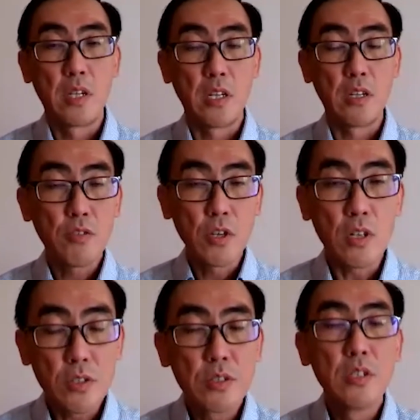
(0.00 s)
Then of
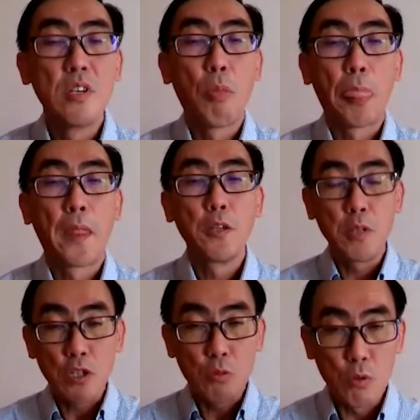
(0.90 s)
course, you
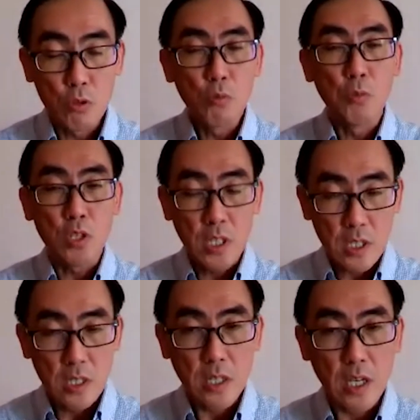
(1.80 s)
need to also
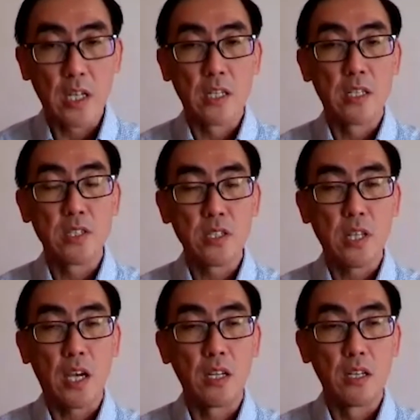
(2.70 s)
monitor and
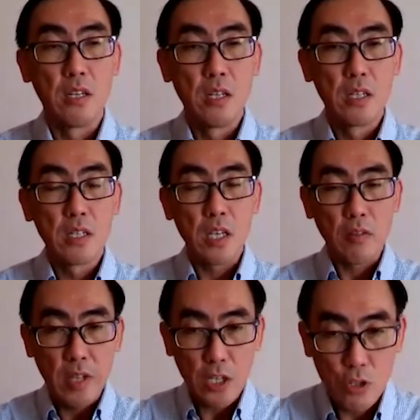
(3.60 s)
understand
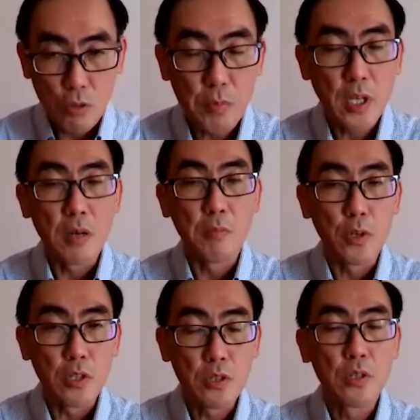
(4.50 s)
if there should be a
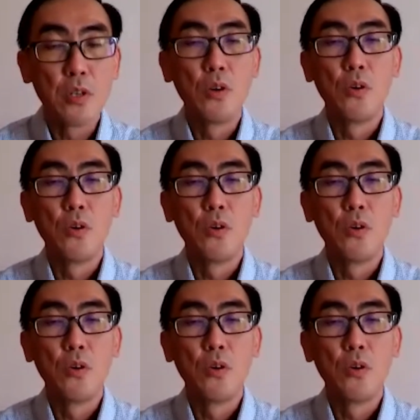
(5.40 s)
breach,